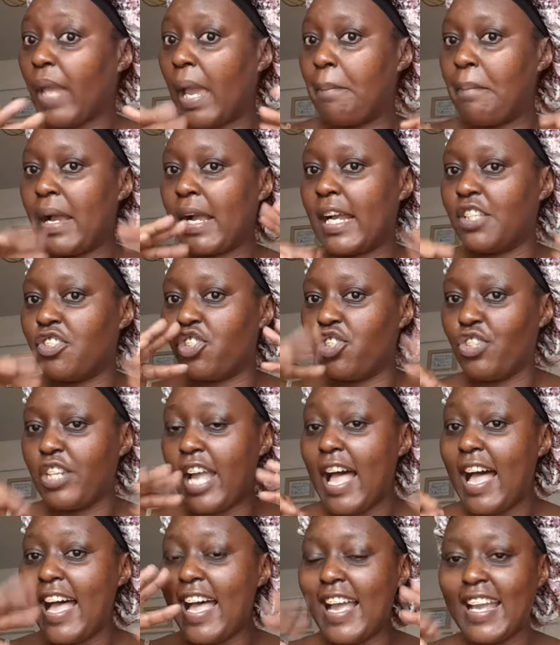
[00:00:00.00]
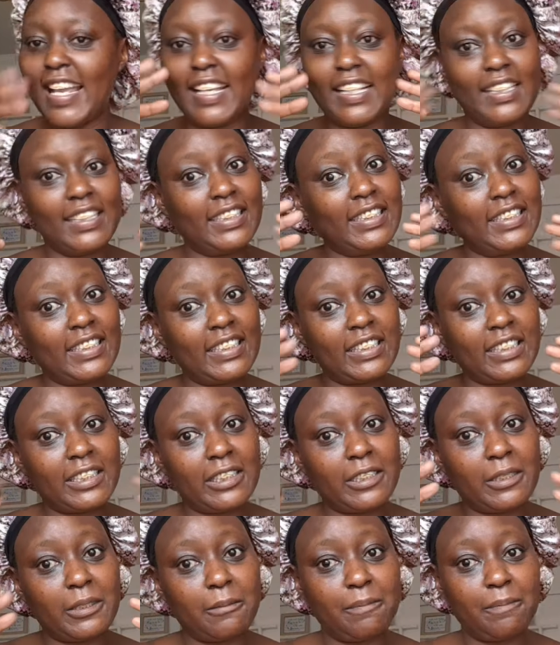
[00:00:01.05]
I'll catch you
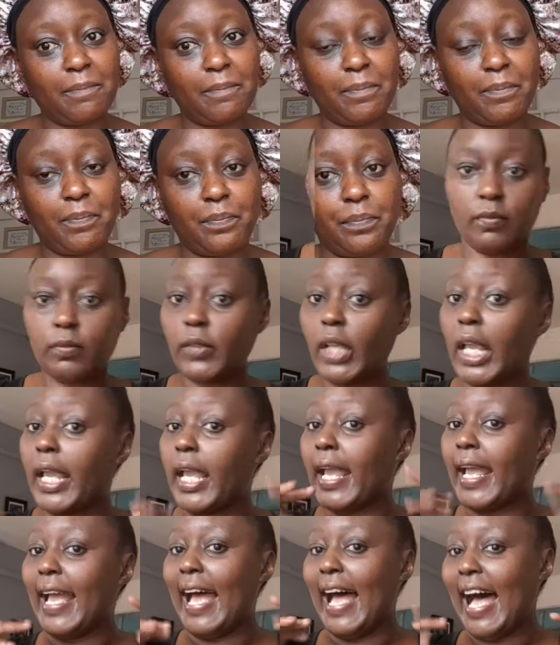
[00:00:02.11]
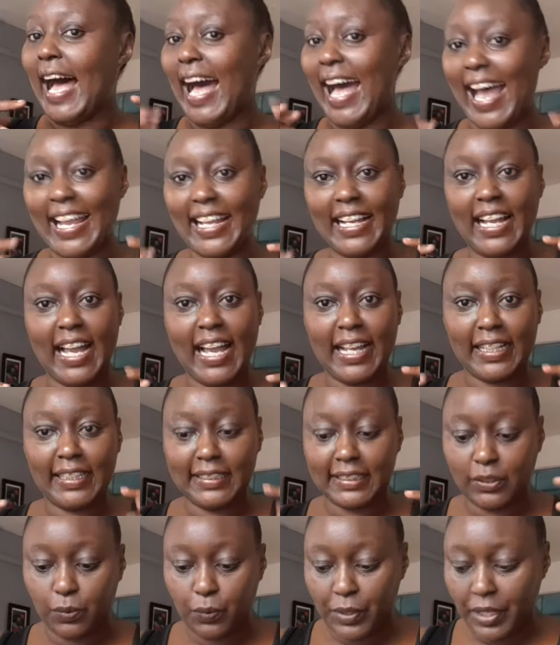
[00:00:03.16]
guys. Hi
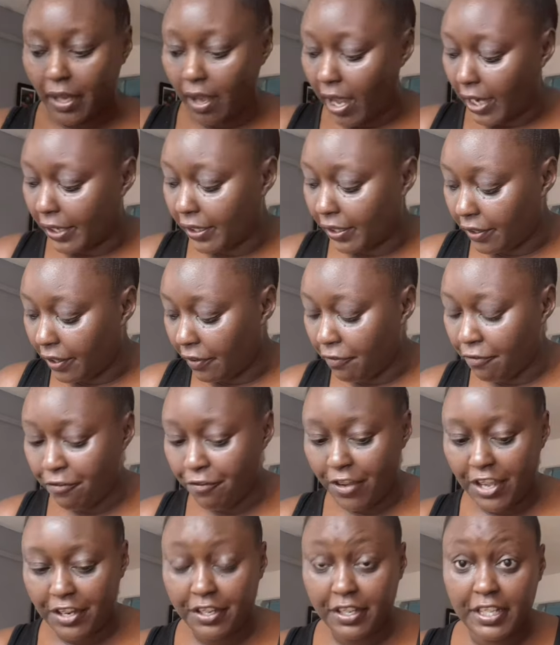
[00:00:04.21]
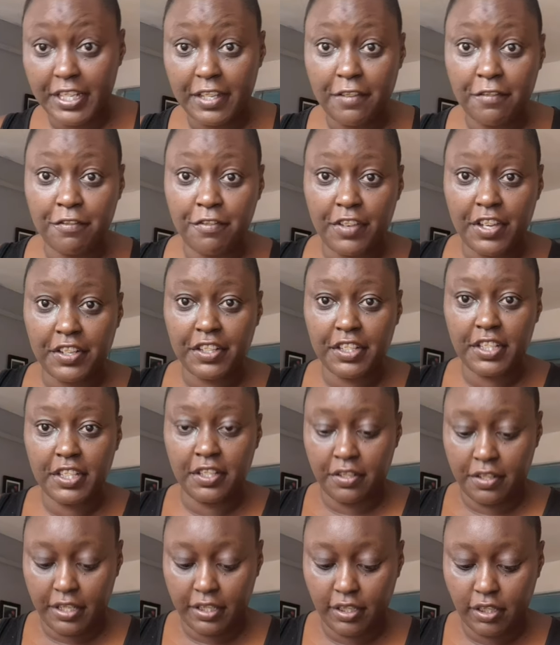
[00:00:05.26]
guys, we are very, very
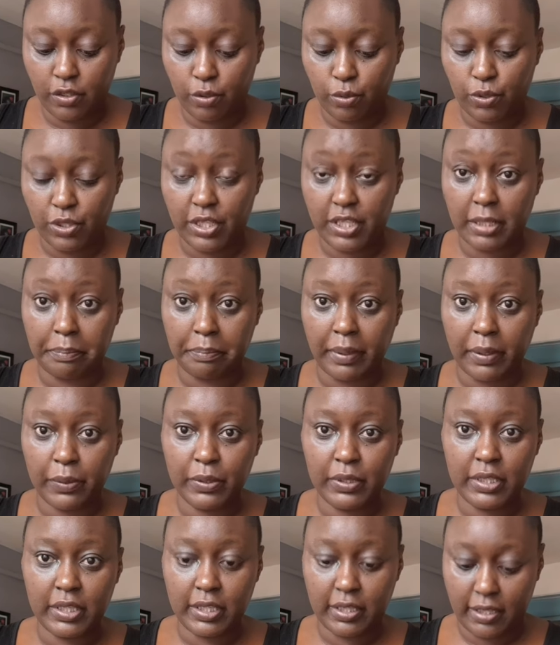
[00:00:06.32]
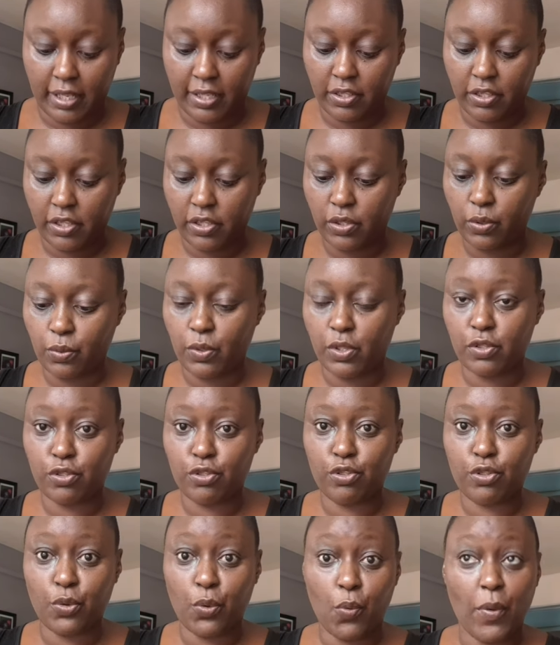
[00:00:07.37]
ready to step out. I just want
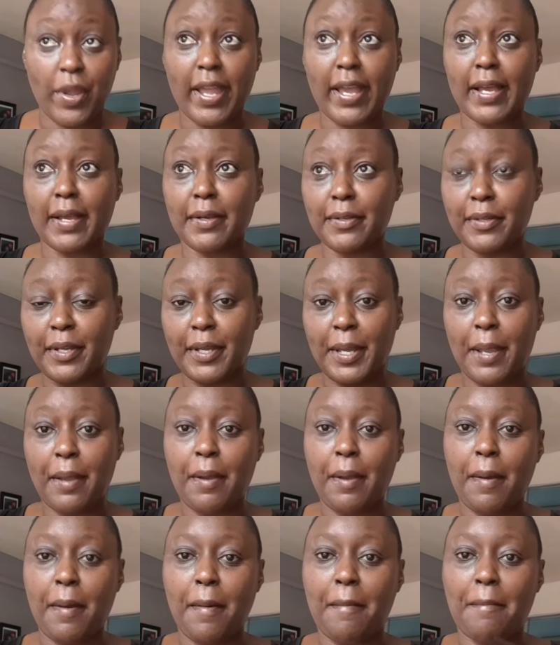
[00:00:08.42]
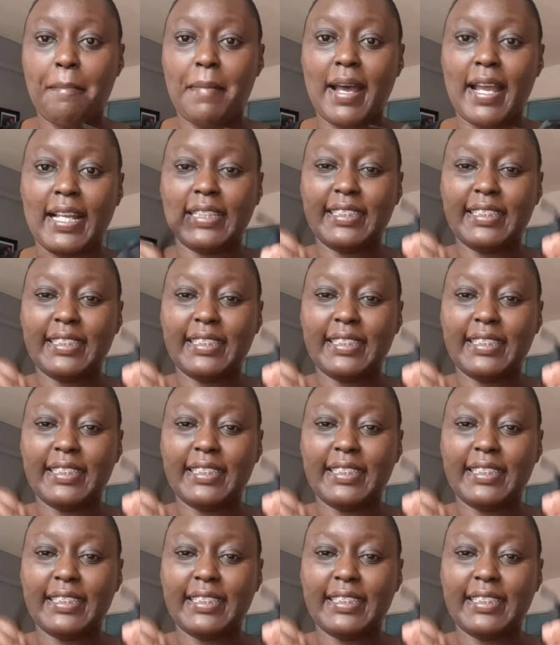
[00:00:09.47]
to wear my